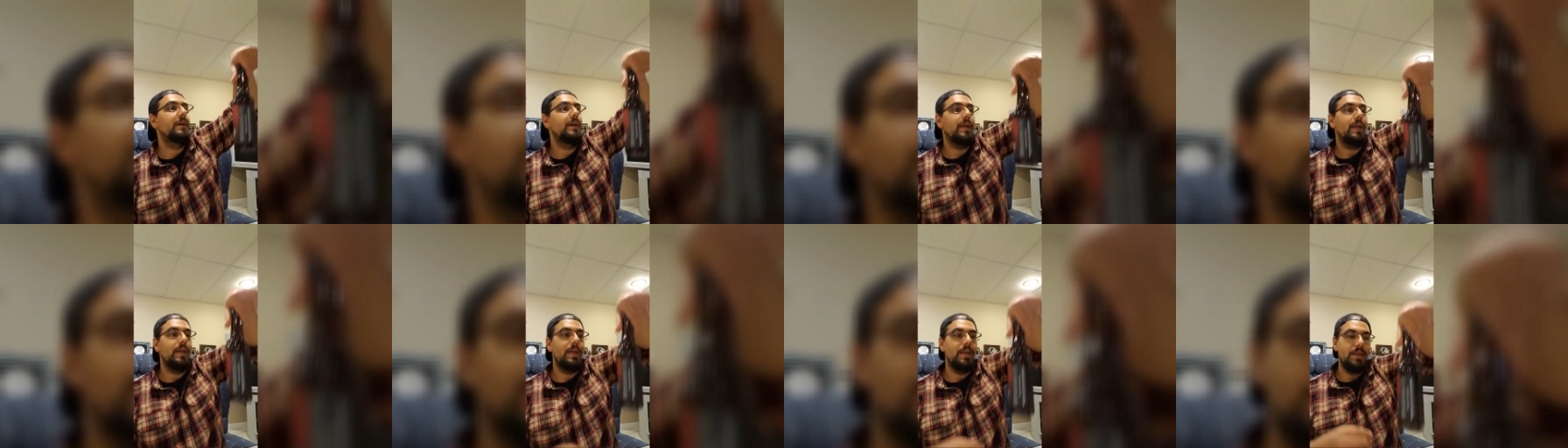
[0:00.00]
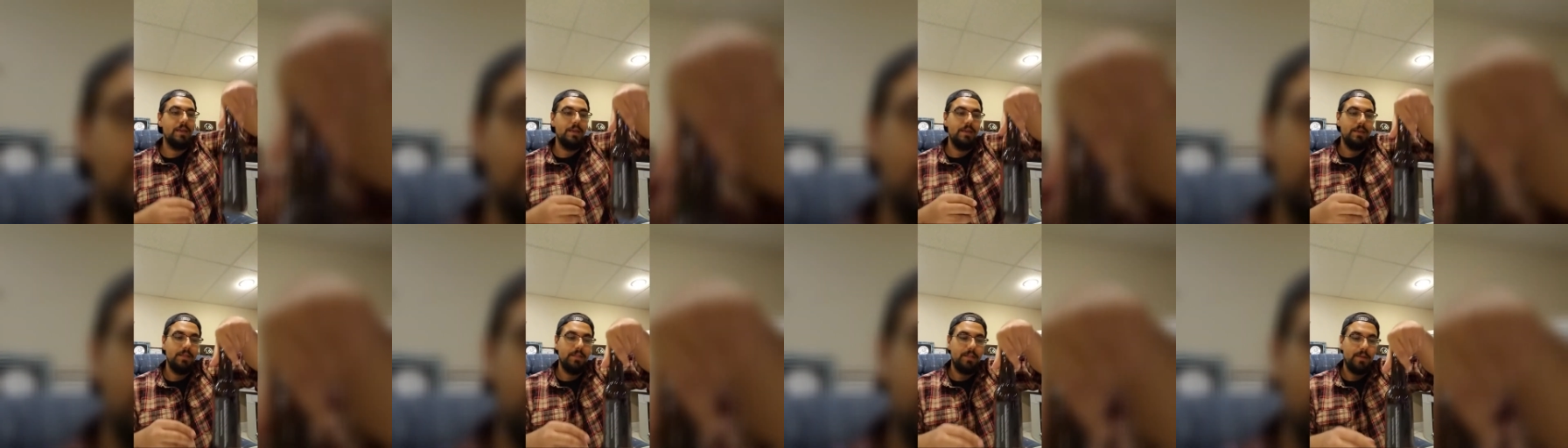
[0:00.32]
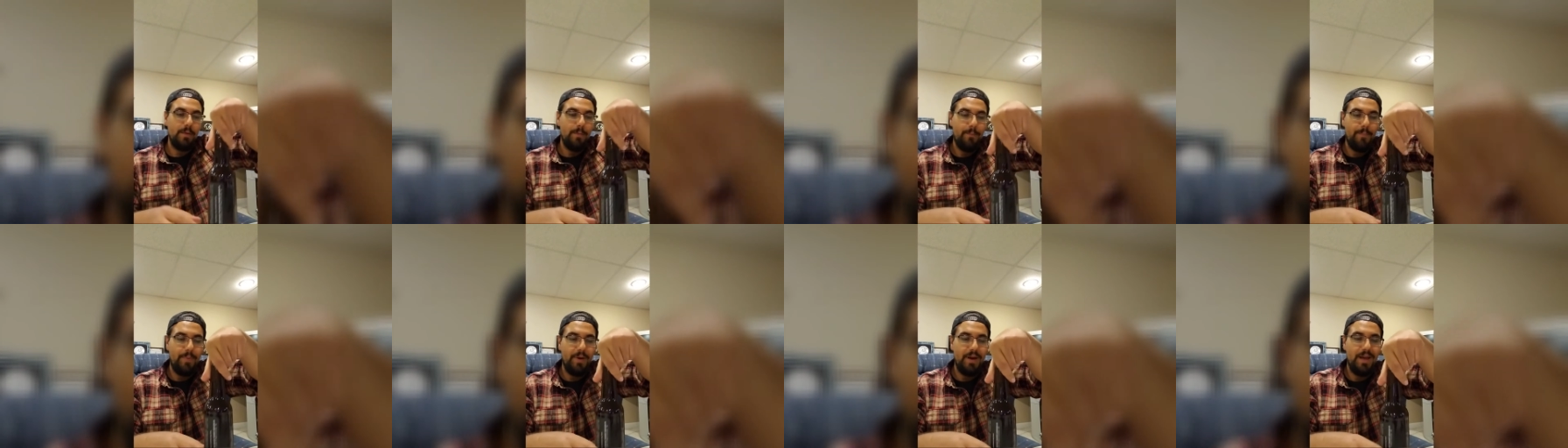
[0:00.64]
is
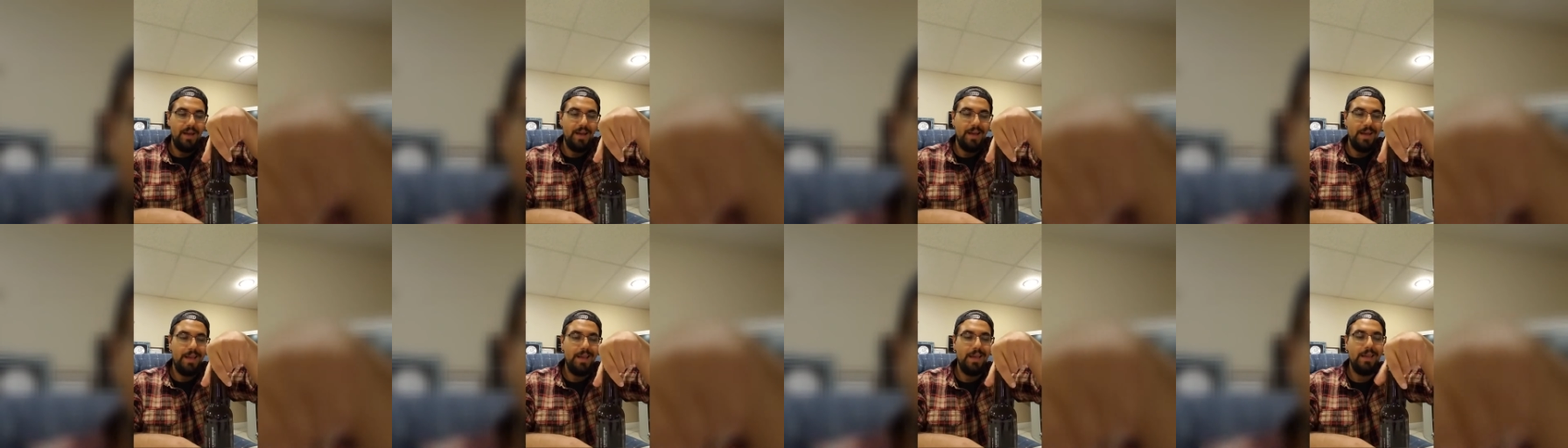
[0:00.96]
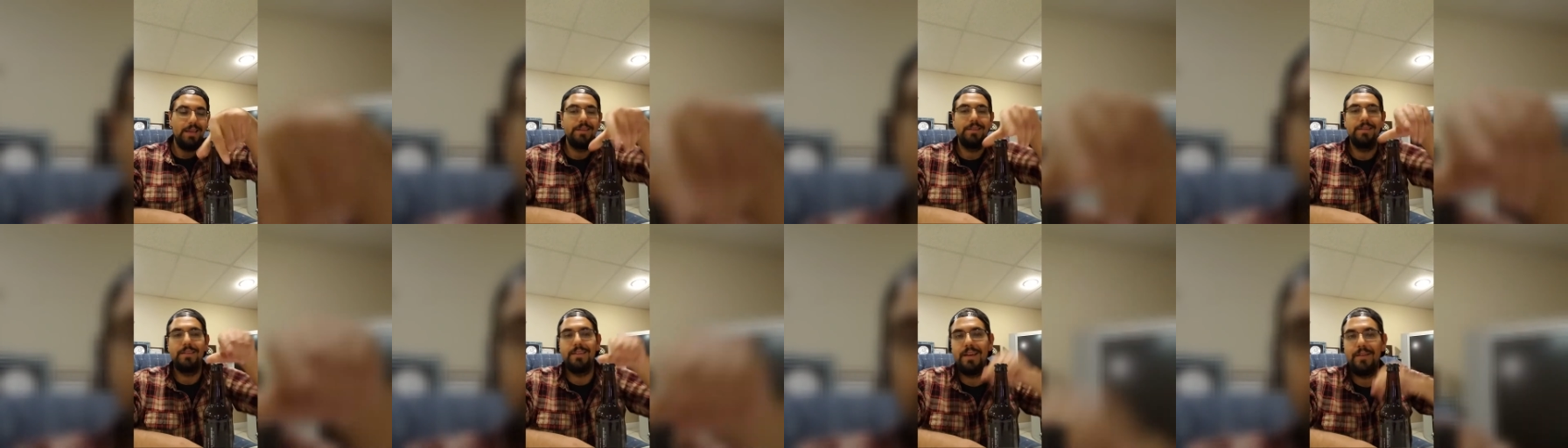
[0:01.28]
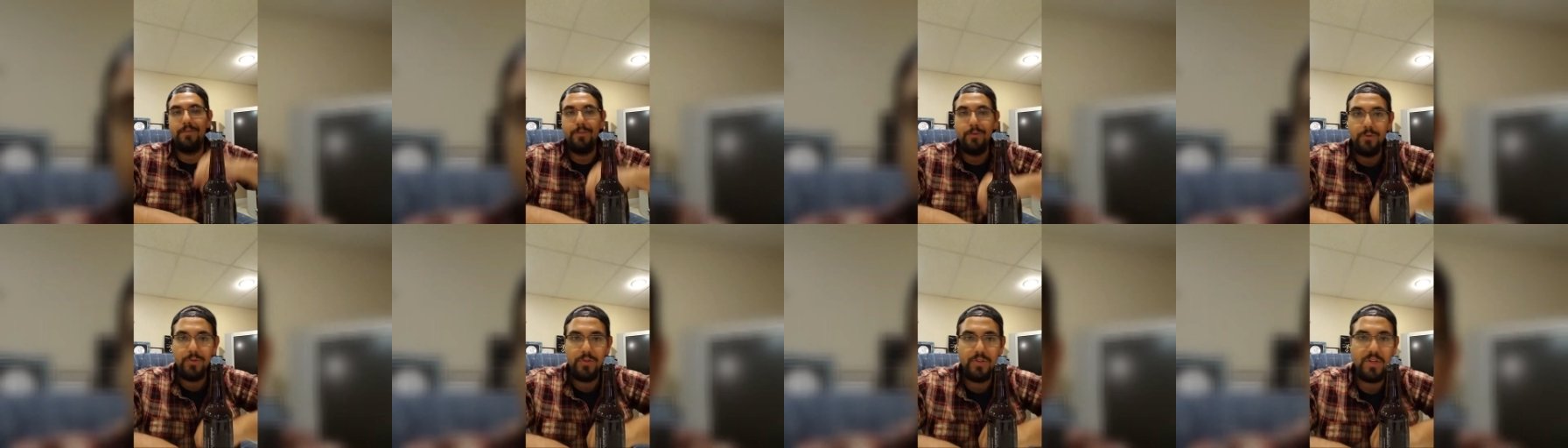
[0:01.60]
by
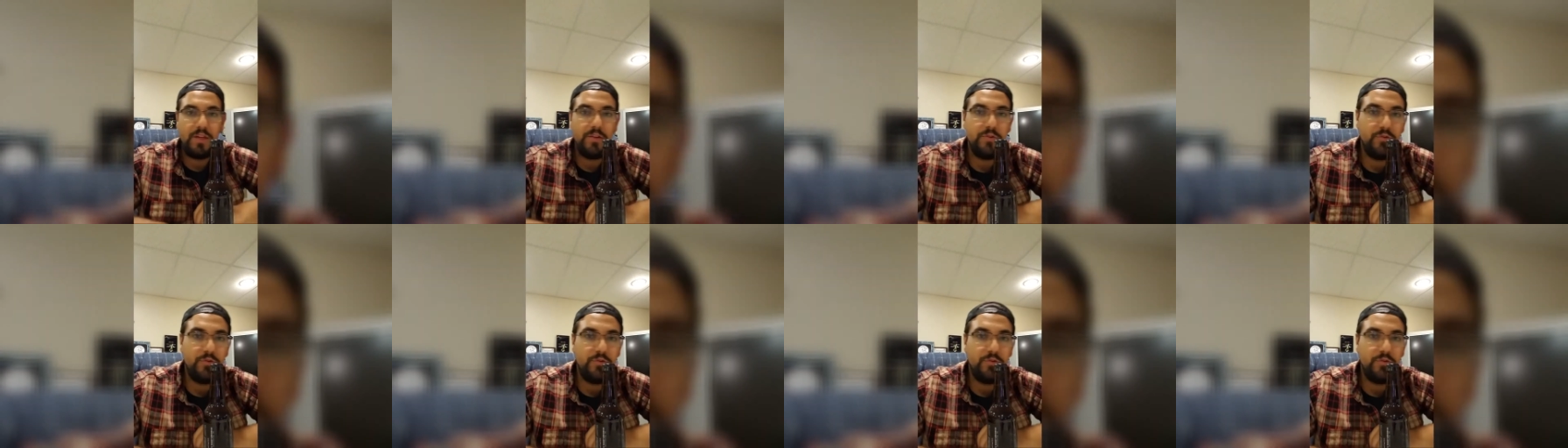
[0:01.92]
Devil's